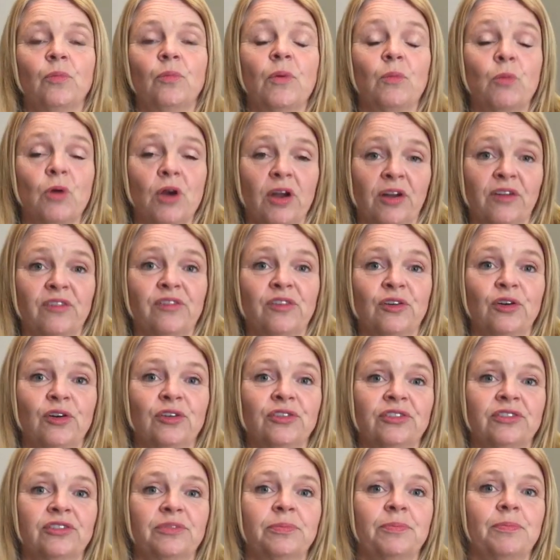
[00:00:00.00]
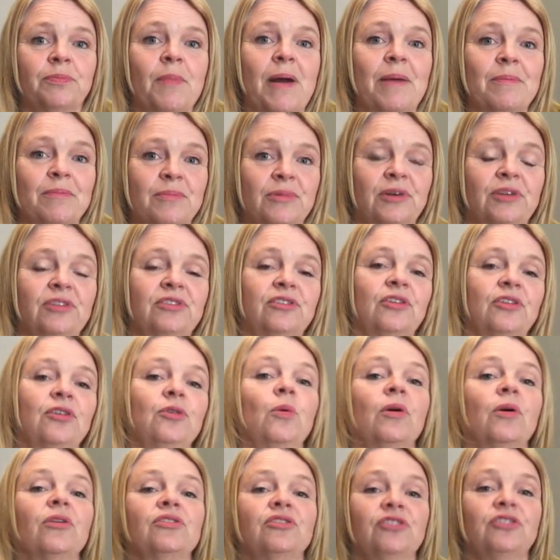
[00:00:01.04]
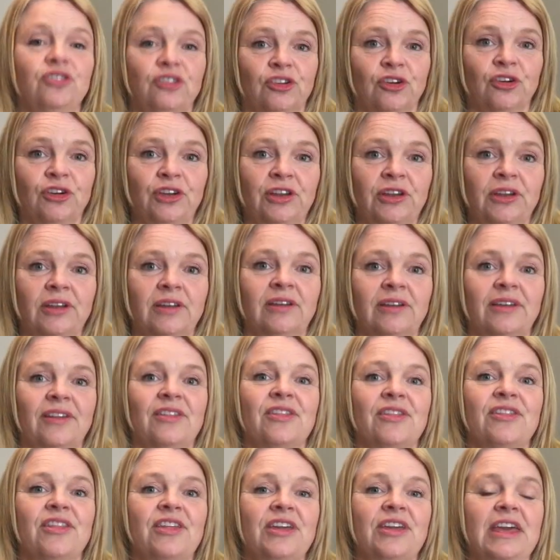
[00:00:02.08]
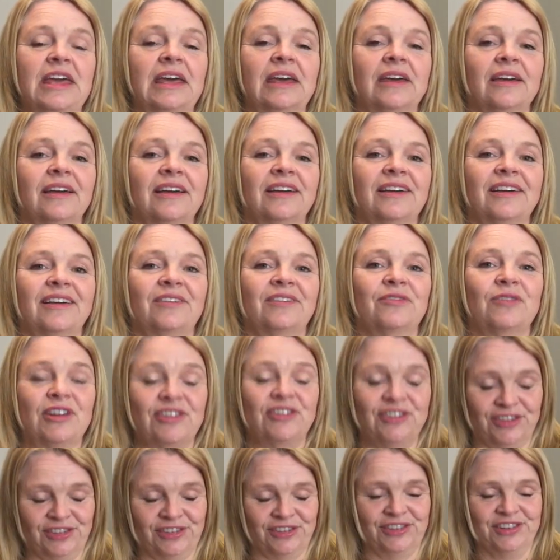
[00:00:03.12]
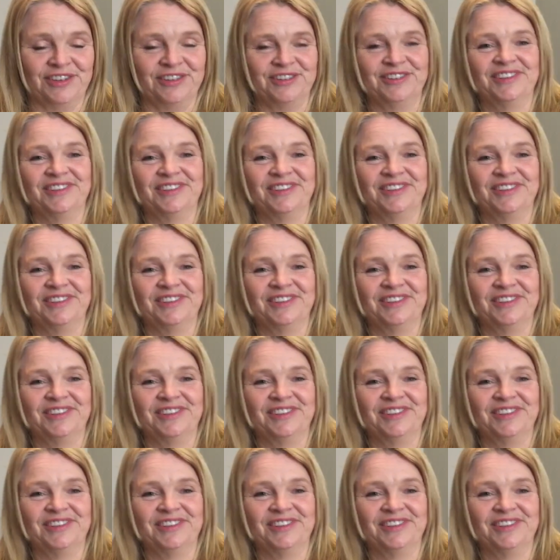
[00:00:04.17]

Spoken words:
workforce members who want to join the register.